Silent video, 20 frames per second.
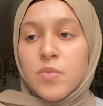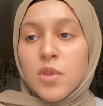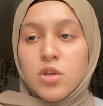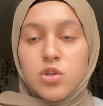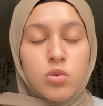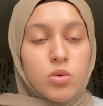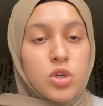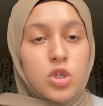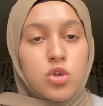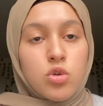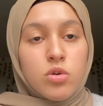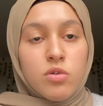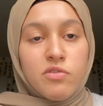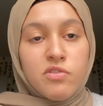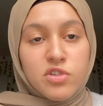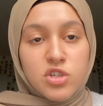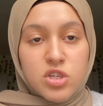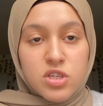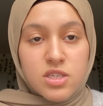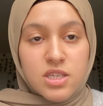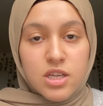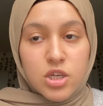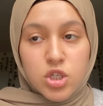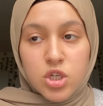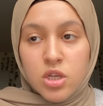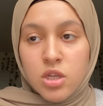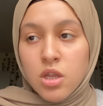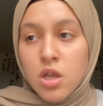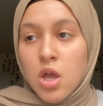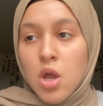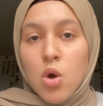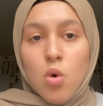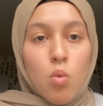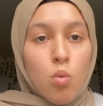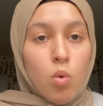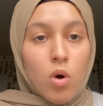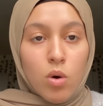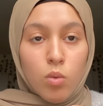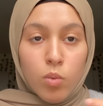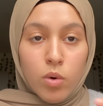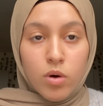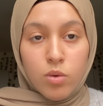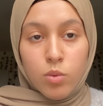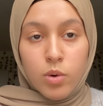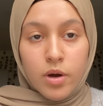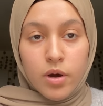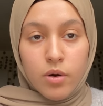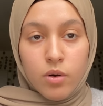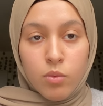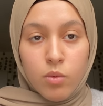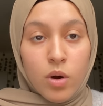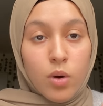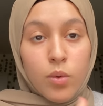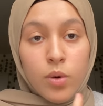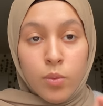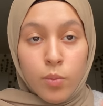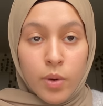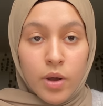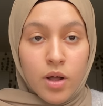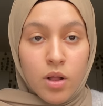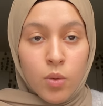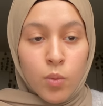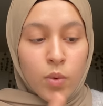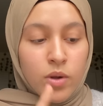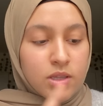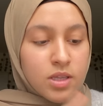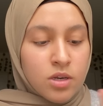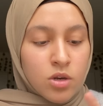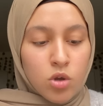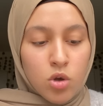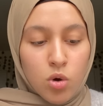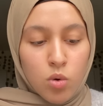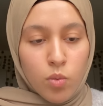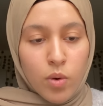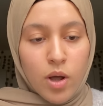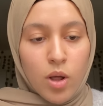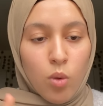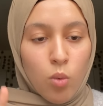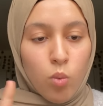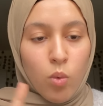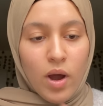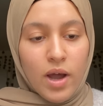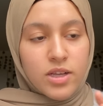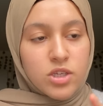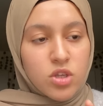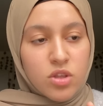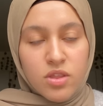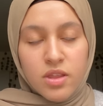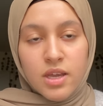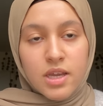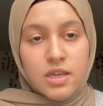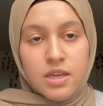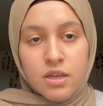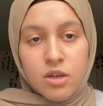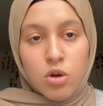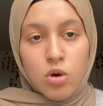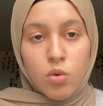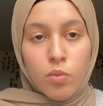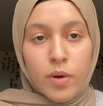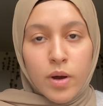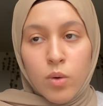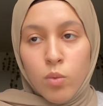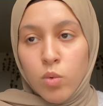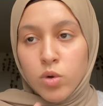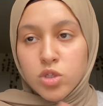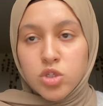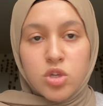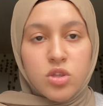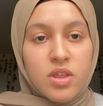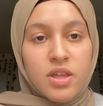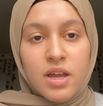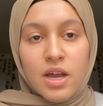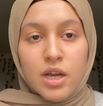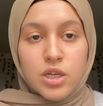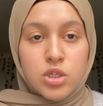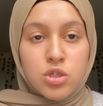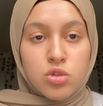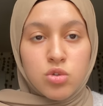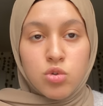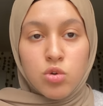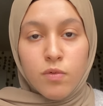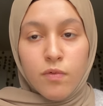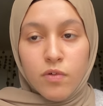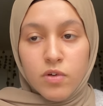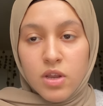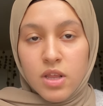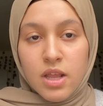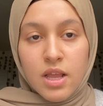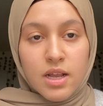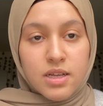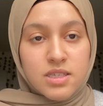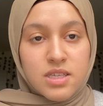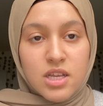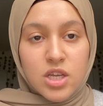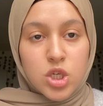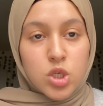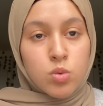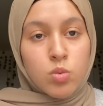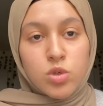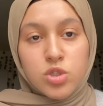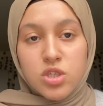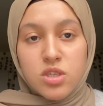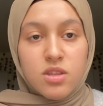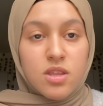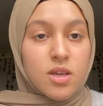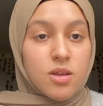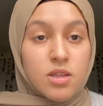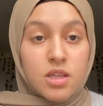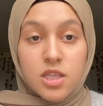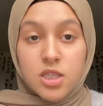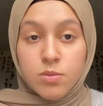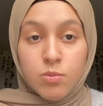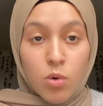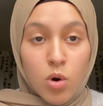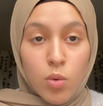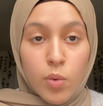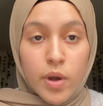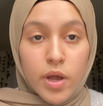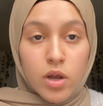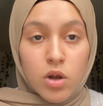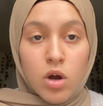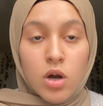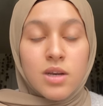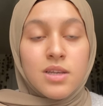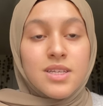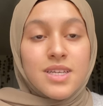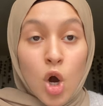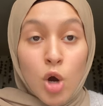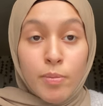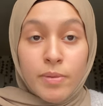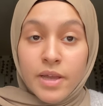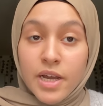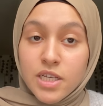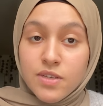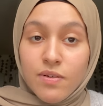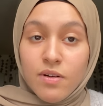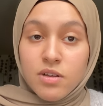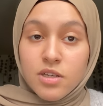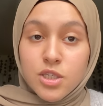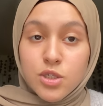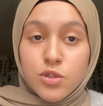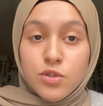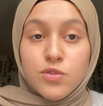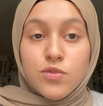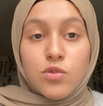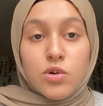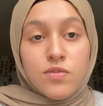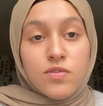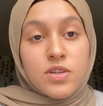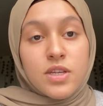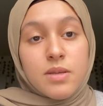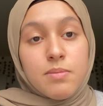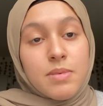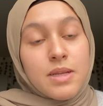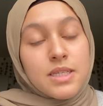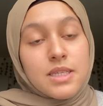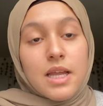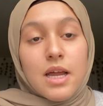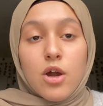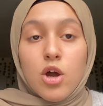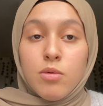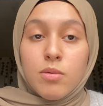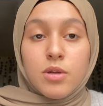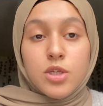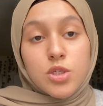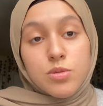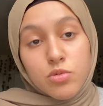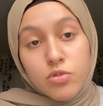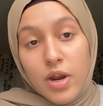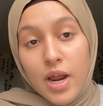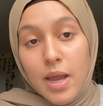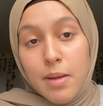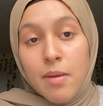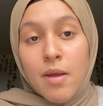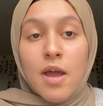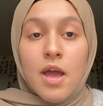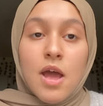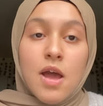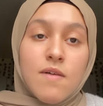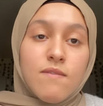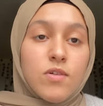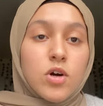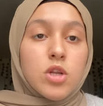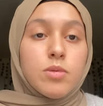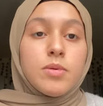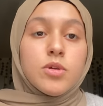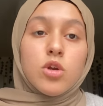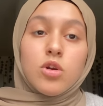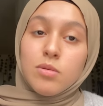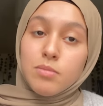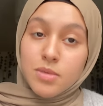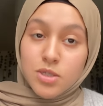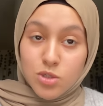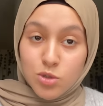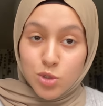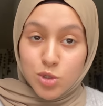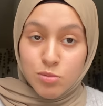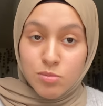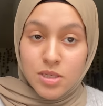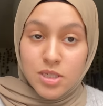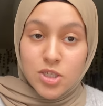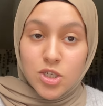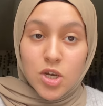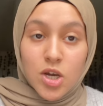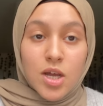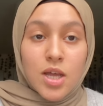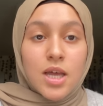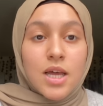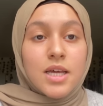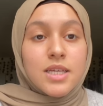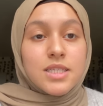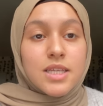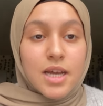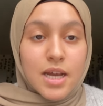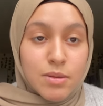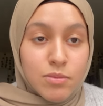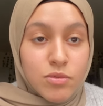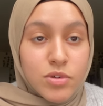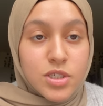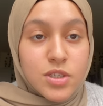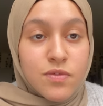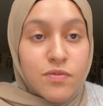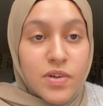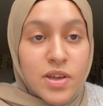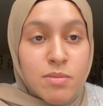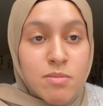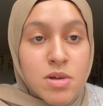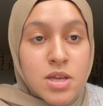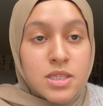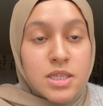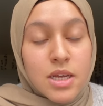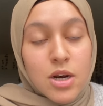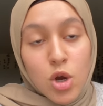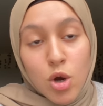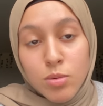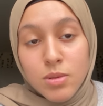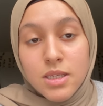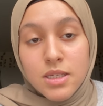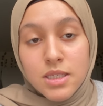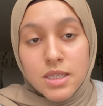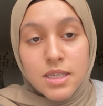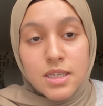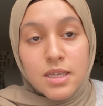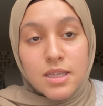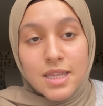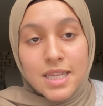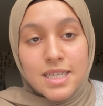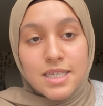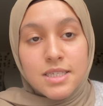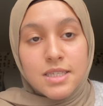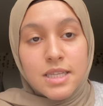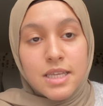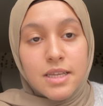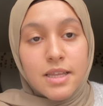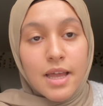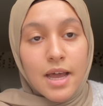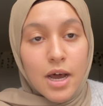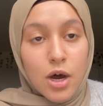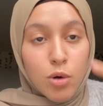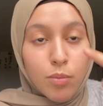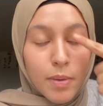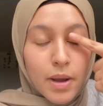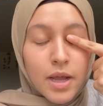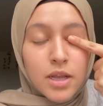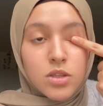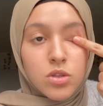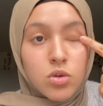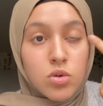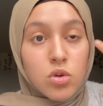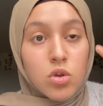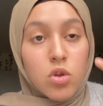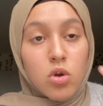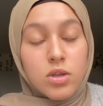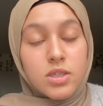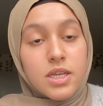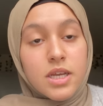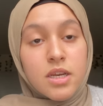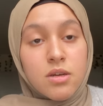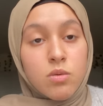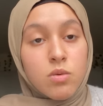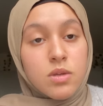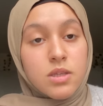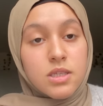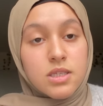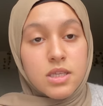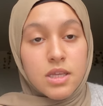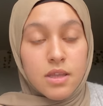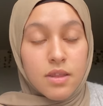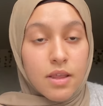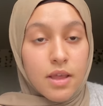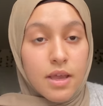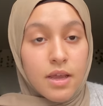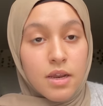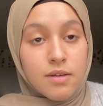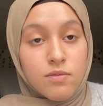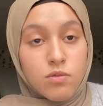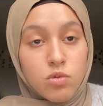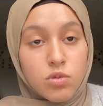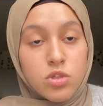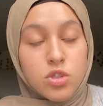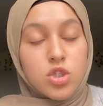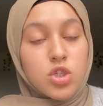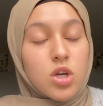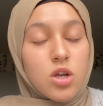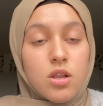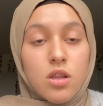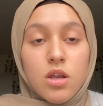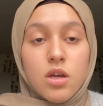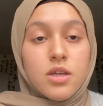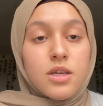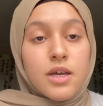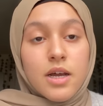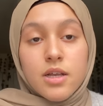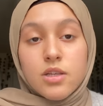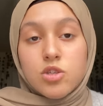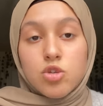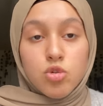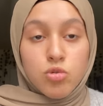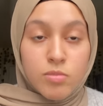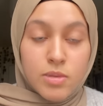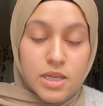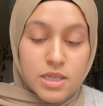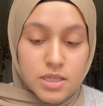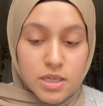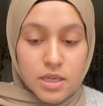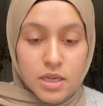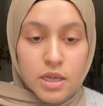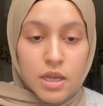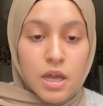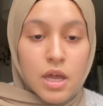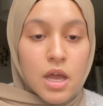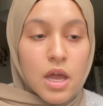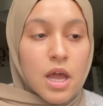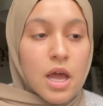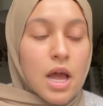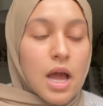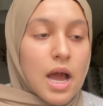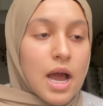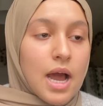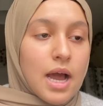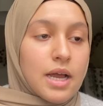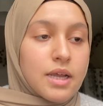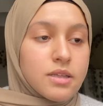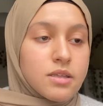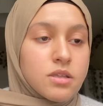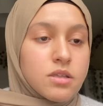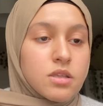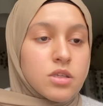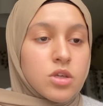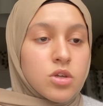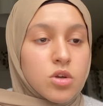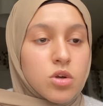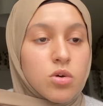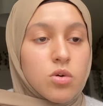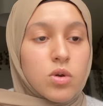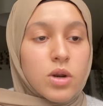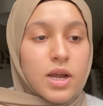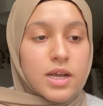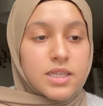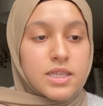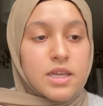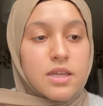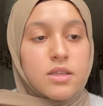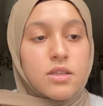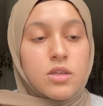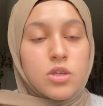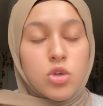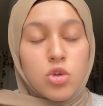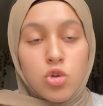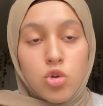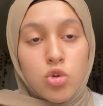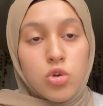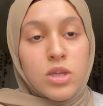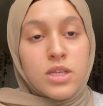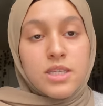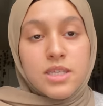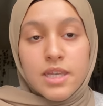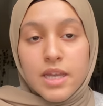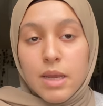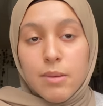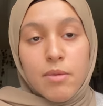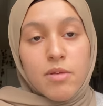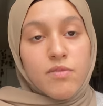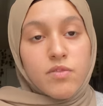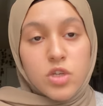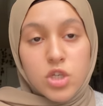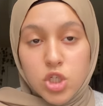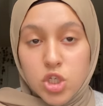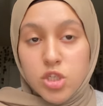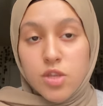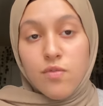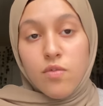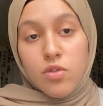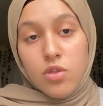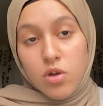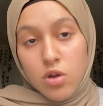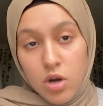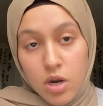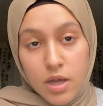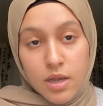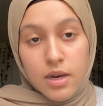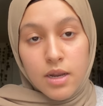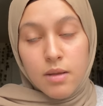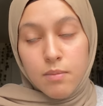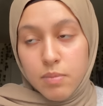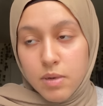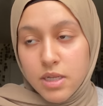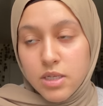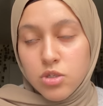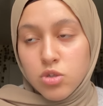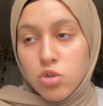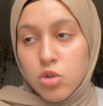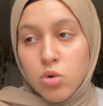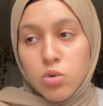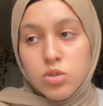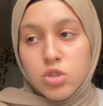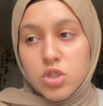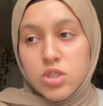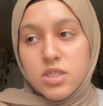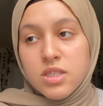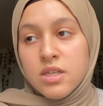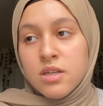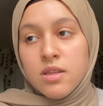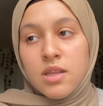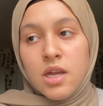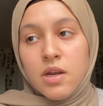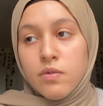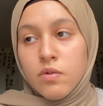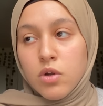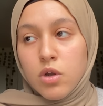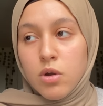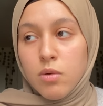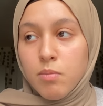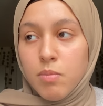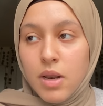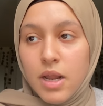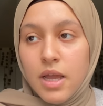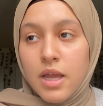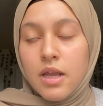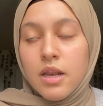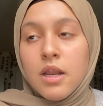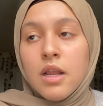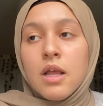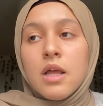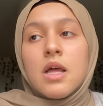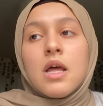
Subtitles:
So when you do a revision session, what went well, what went well, what didn't go well, why do you think it didn't go well, what do you think I should do for the next session, what do you think needs more work on. Hope you guys found this useful. If you did, please like, comment and subscribe, follow me on my social media so I can be rich and famous. And I hope that this did help, and good luck to anyone sitting at A-levels. Inshallah, you guys do amazing. And you know, like I said, you do need to take a bit of initiative with your learning. Please don't just sit there and complain.